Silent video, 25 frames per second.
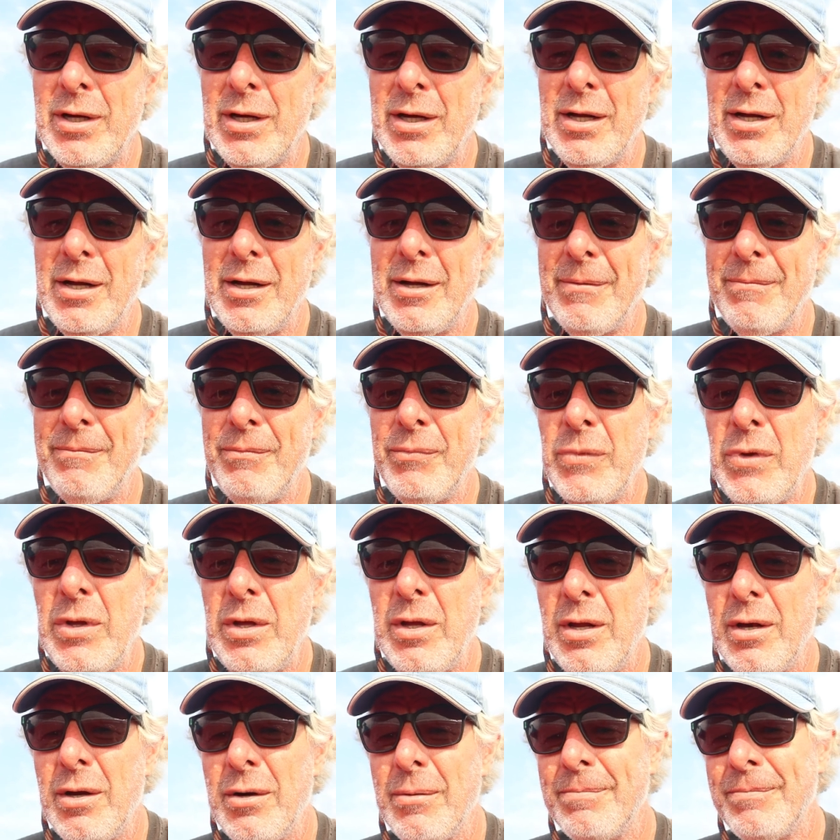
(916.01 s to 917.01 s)
Uh,
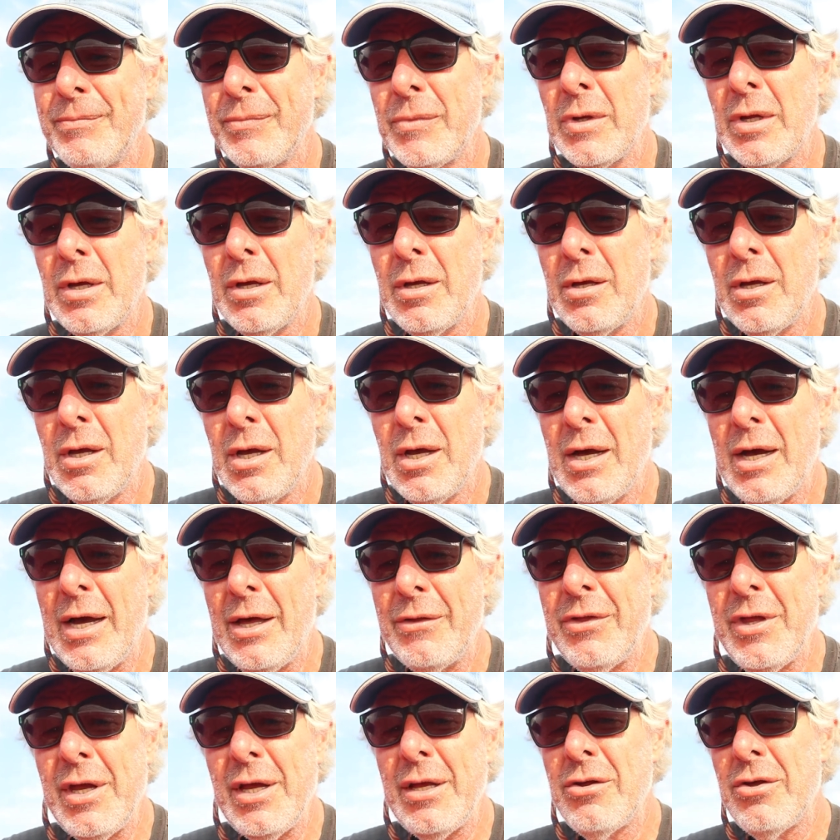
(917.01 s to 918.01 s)
you know
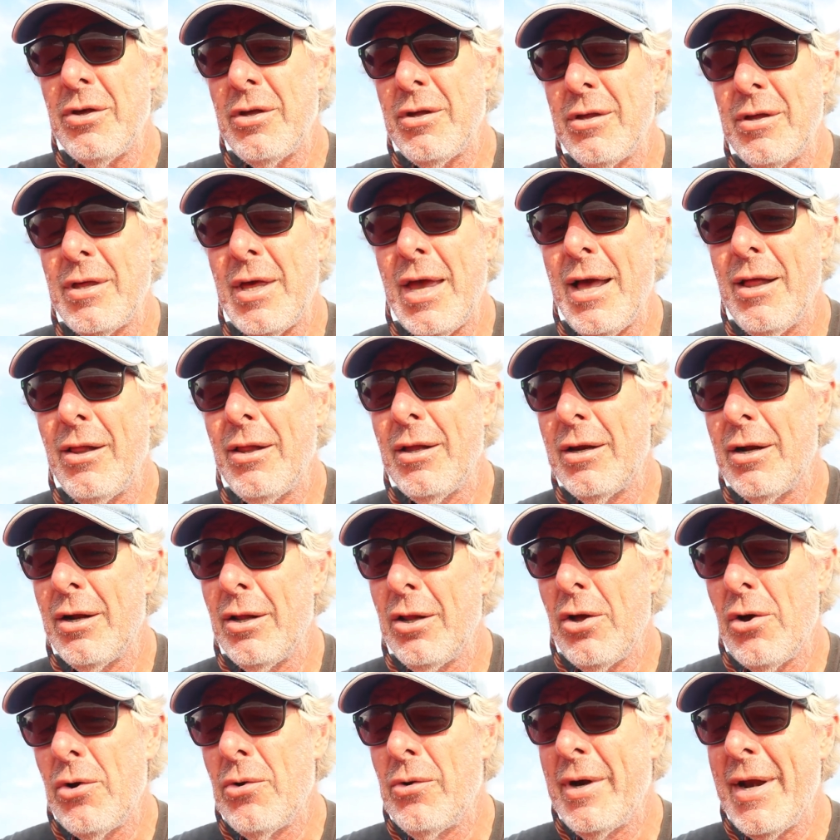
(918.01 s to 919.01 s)
I think she's sailing
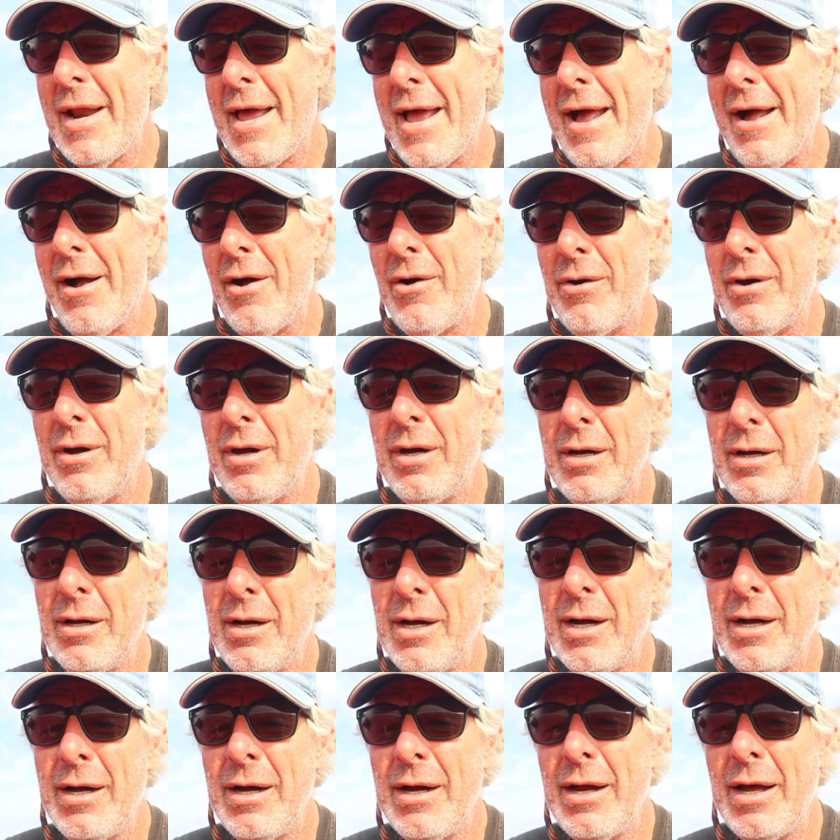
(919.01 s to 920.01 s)
alone now.
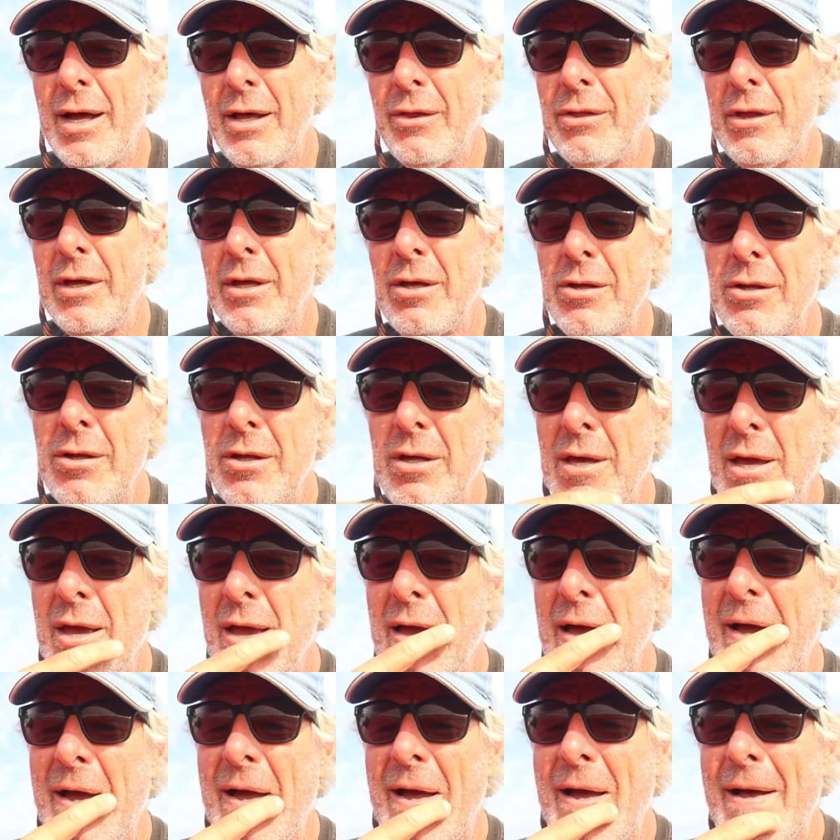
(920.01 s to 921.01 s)
Uh, I think
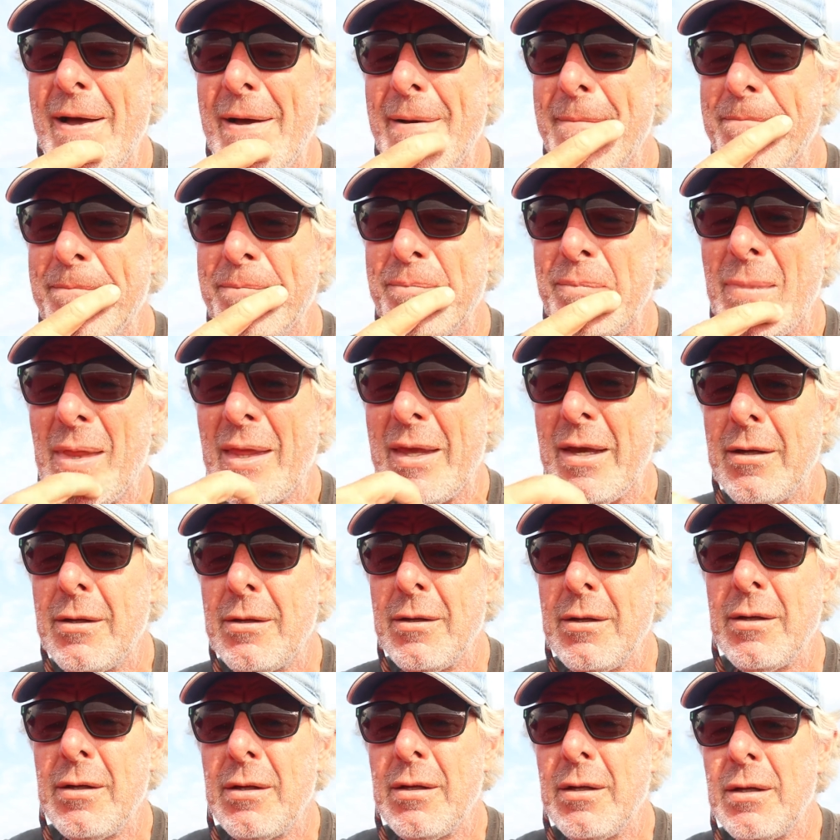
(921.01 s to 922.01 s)
she, uh,
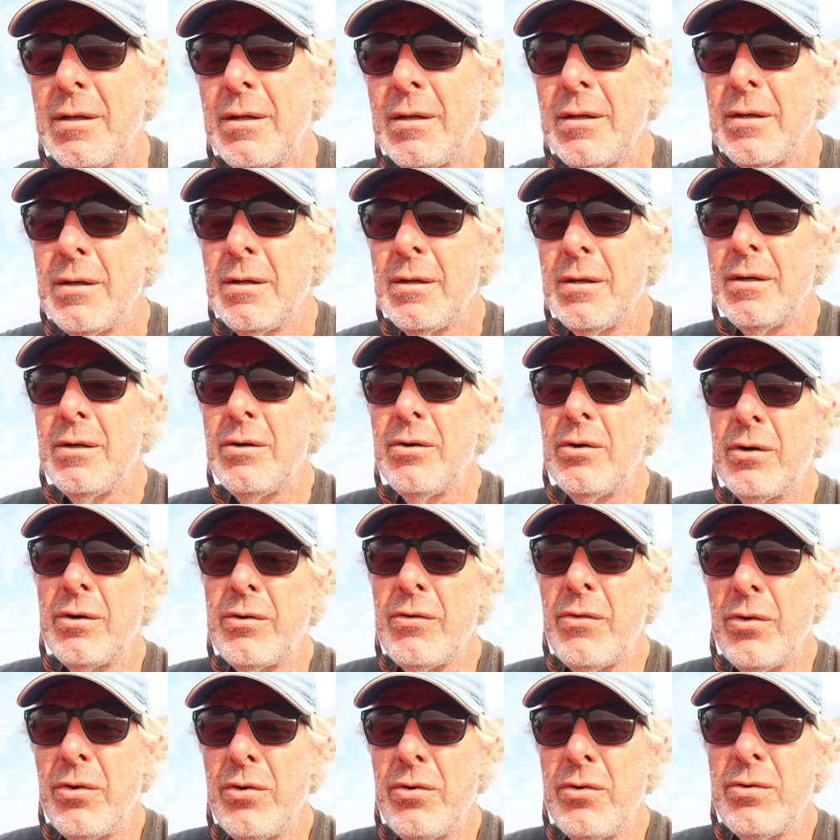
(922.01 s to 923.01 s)
her
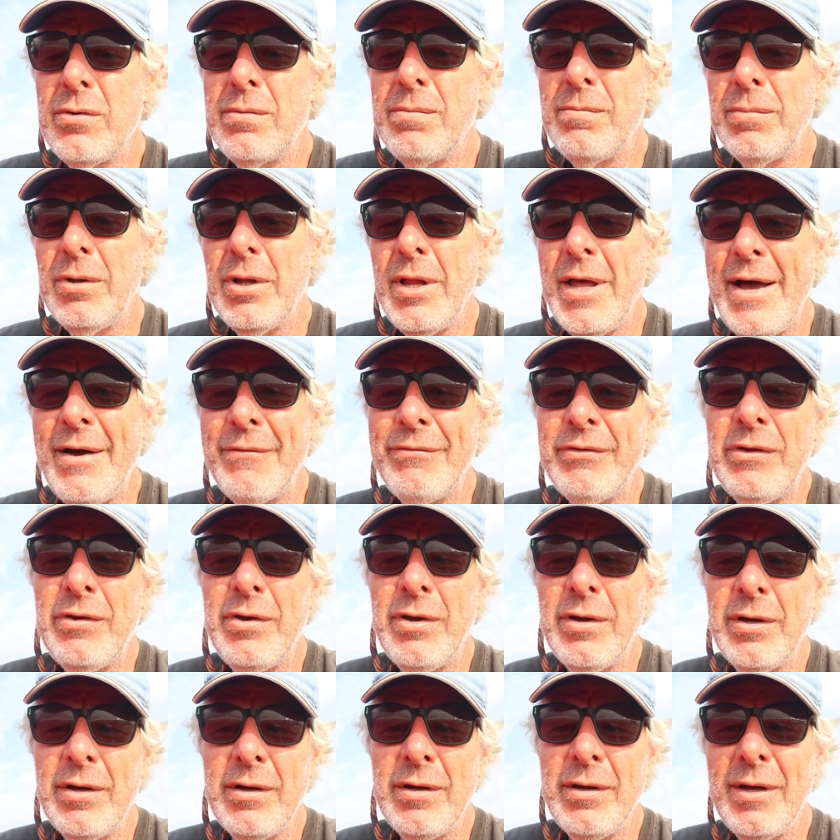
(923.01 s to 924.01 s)
crew
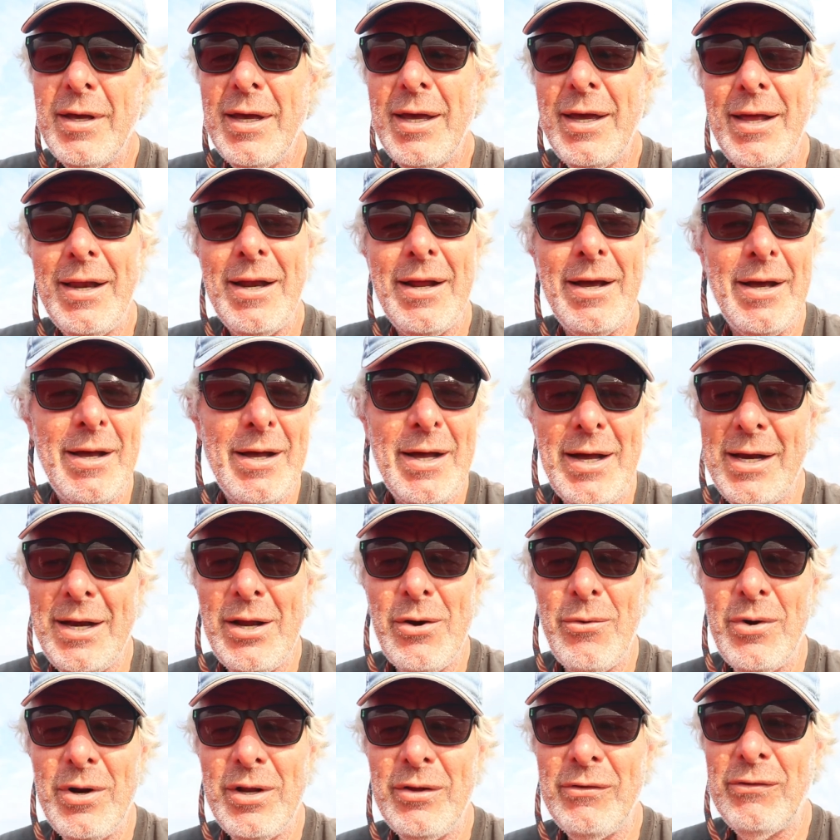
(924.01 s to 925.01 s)
left, and uh, I
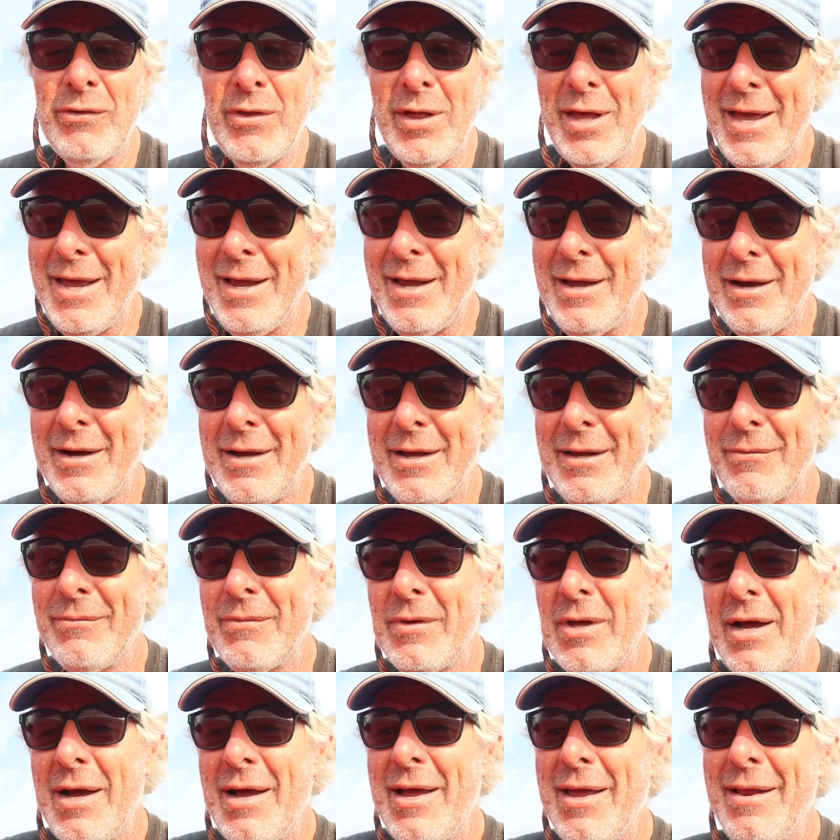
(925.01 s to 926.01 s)
know what it's like. I,
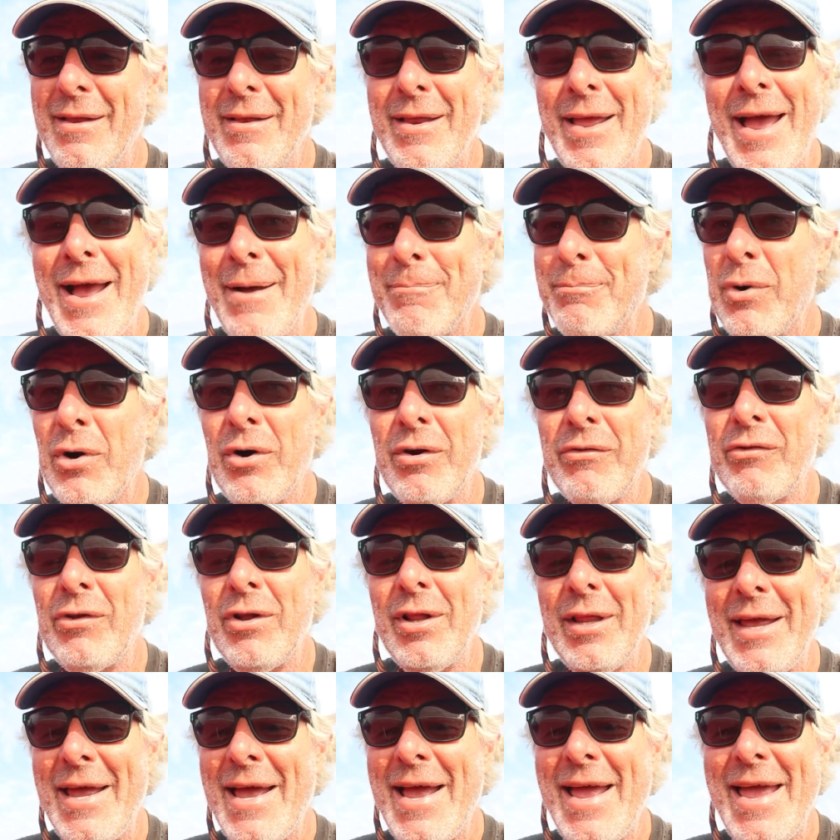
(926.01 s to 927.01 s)
I, I,
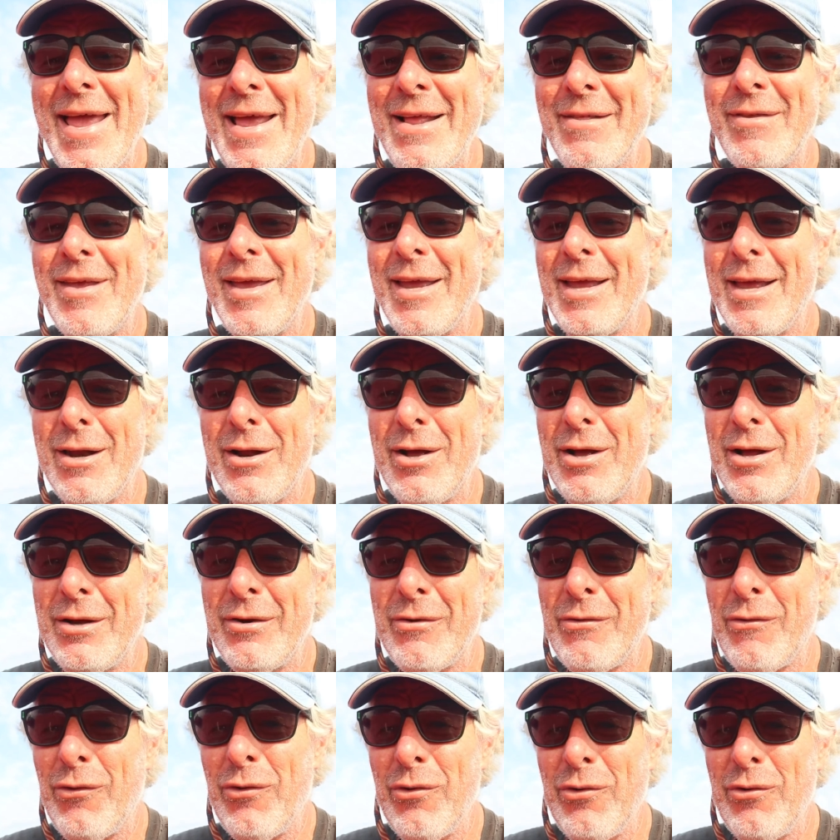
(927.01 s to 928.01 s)
personally, I hate taking on
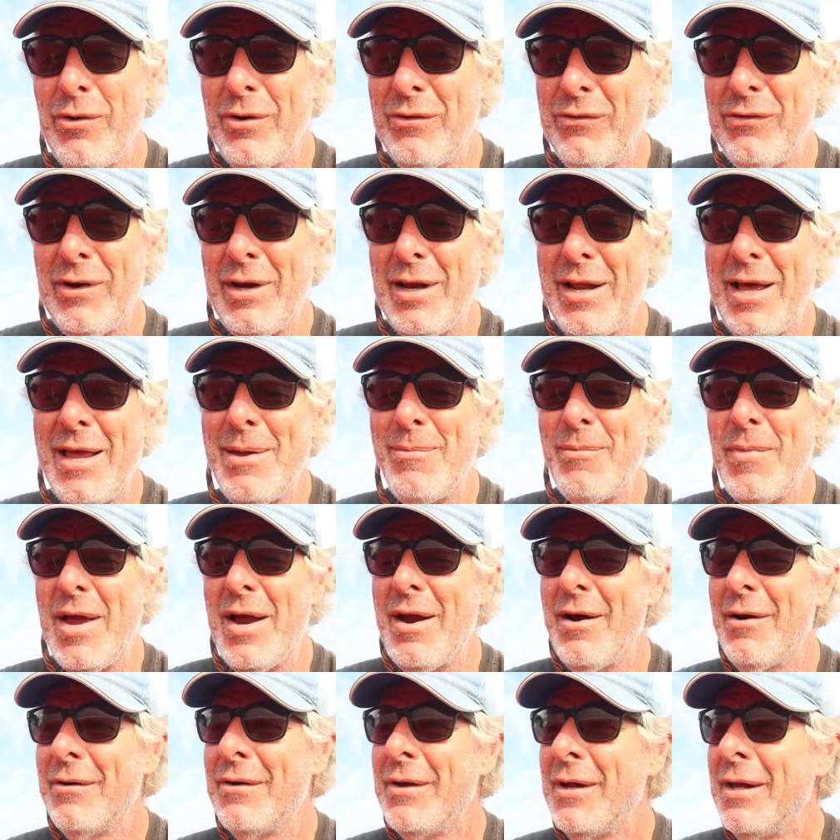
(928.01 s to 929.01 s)
crew. It's a
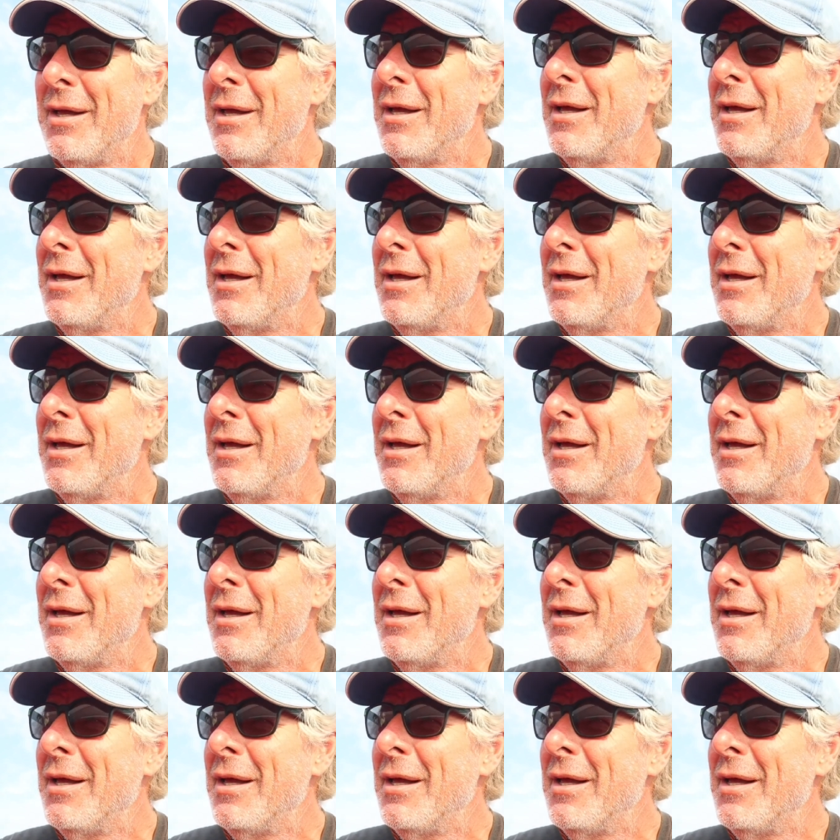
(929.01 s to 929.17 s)
nightmare.